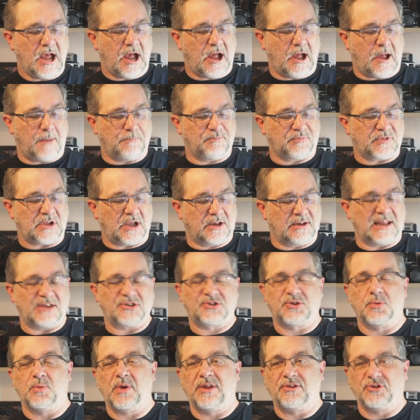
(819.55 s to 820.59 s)

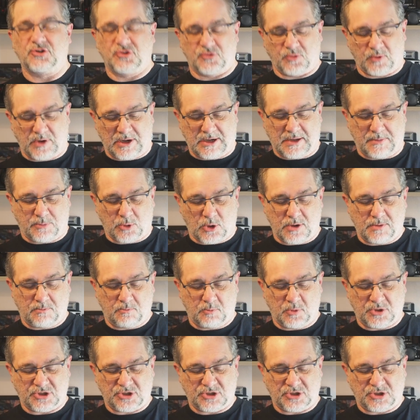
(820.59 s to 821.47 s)
unless the weather's really bright,